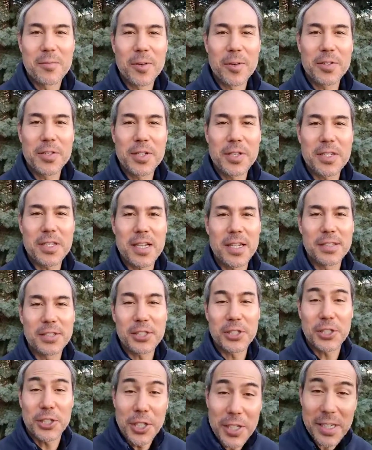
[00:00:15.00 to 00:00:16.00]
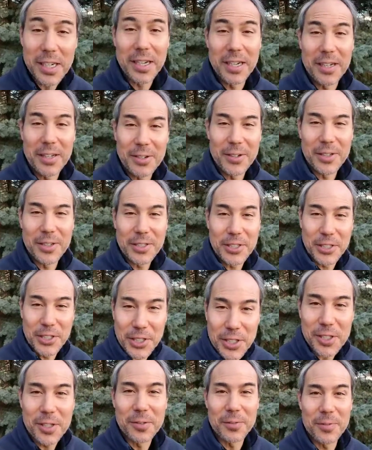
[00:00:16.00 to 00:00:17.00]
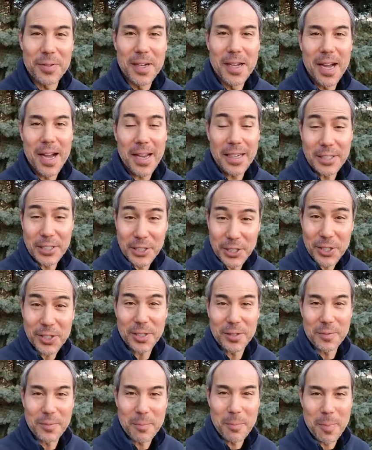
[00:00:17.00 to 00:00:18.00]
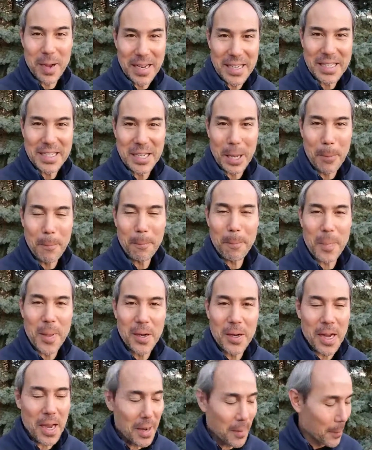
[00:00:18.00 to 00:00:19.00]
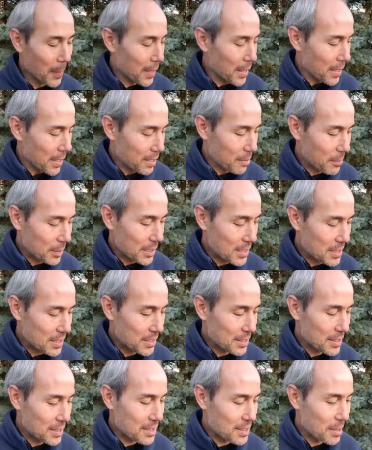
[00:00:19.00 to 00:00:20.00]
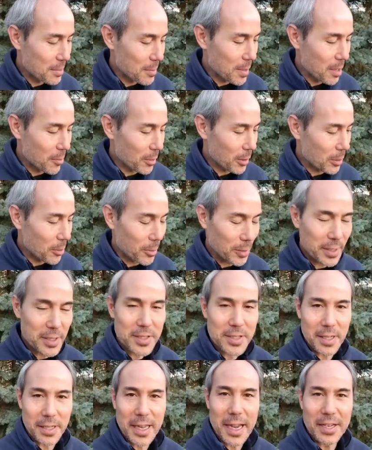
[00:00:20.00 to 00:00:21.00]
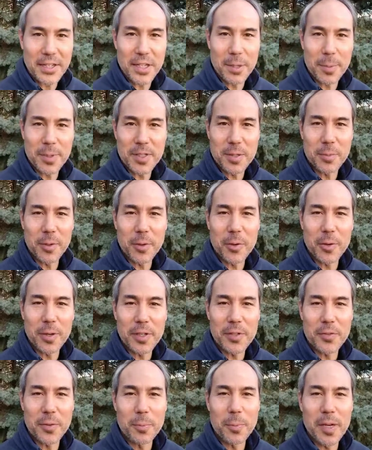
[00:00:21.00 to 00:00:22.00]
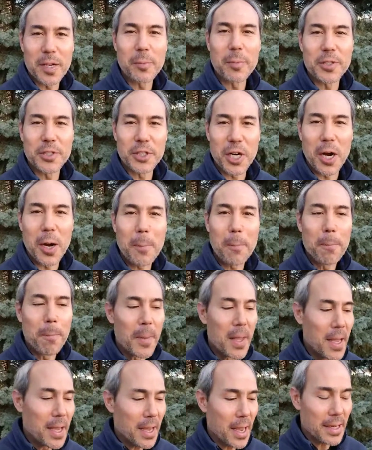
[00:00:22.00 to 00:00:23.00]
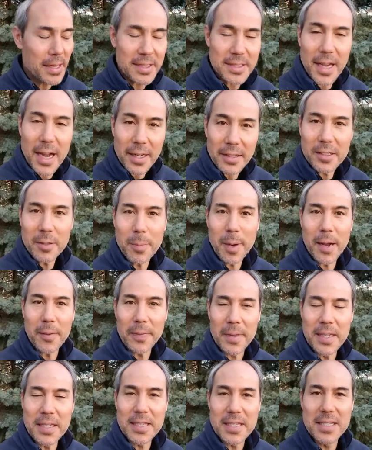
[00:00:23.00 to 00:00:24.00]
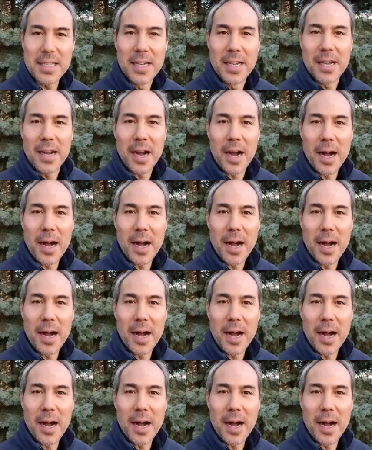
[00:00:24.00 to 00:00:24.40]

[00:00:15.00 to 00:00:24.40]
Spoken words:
versus a shoulda or a I should have mindset. Okay, and I've been listening to some recordings and catching up on some recordings from Brendon Burchard, and he talked about this